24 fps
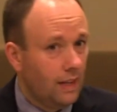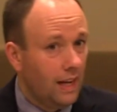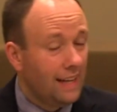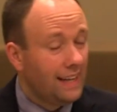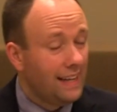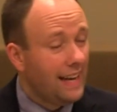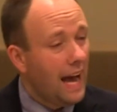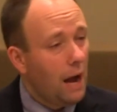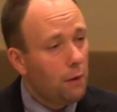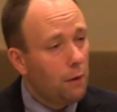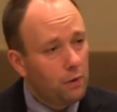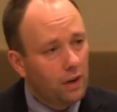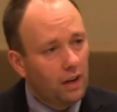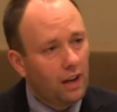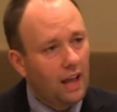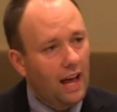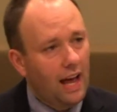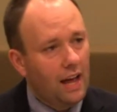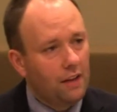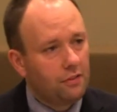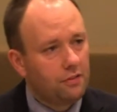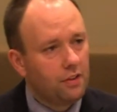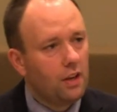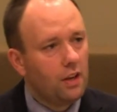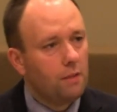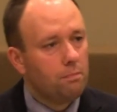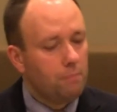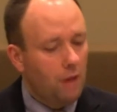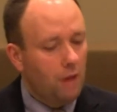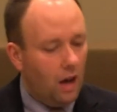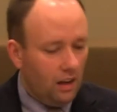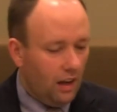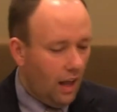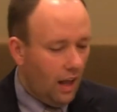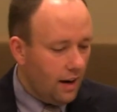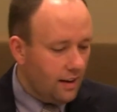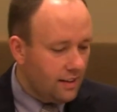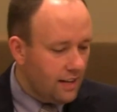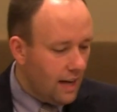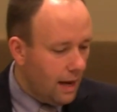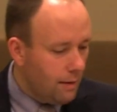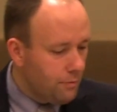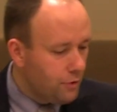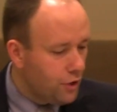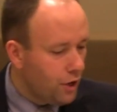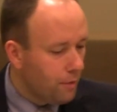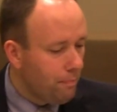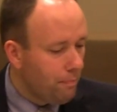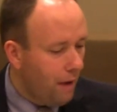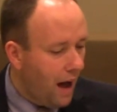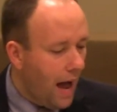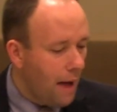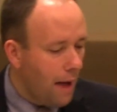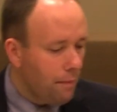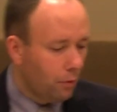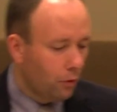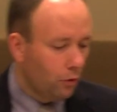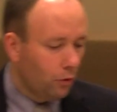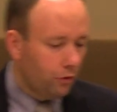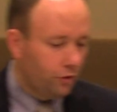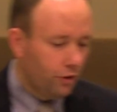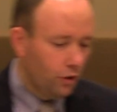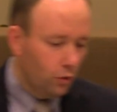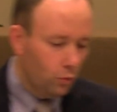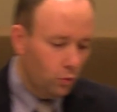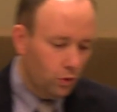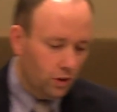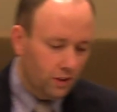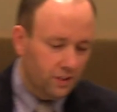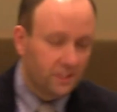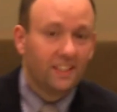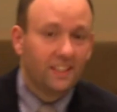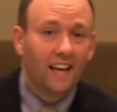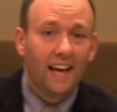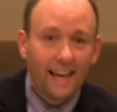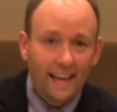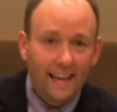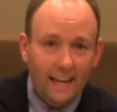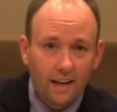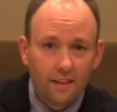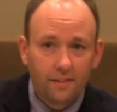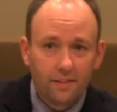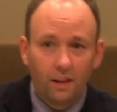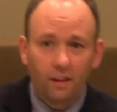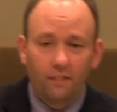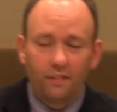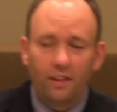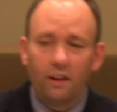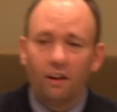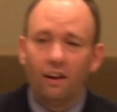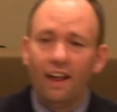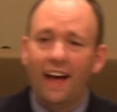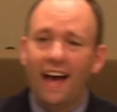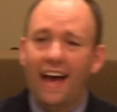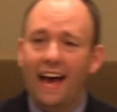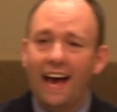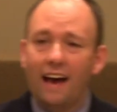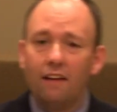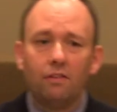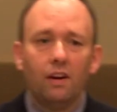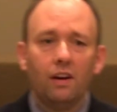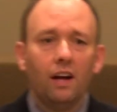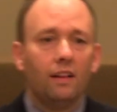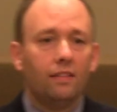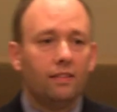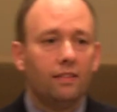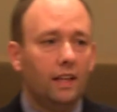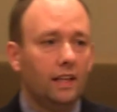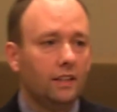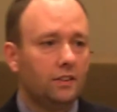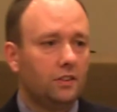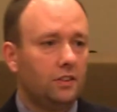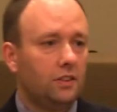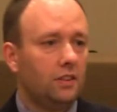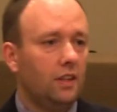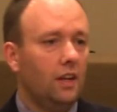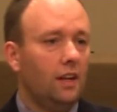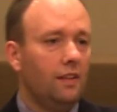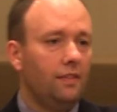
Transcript: Now, I realize a lot of times your Bibles will say, they'll have this